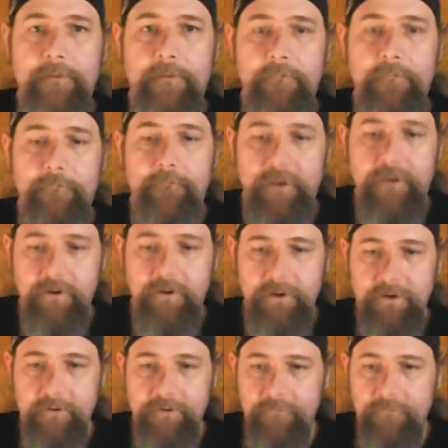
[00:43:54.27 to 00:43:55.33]

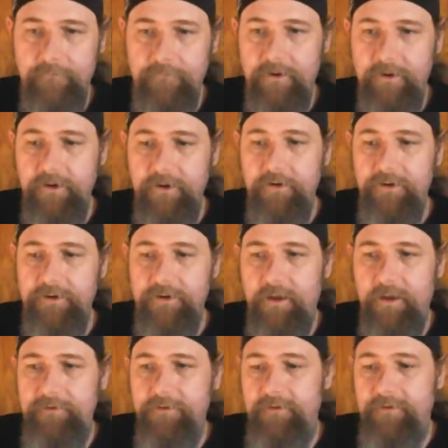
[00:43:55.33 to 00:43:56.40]
Very, very good
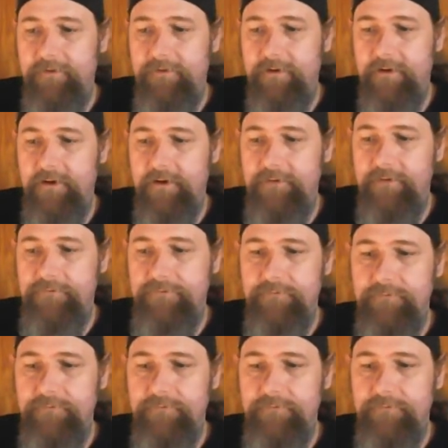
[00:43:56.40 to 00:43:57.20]
content there, guys.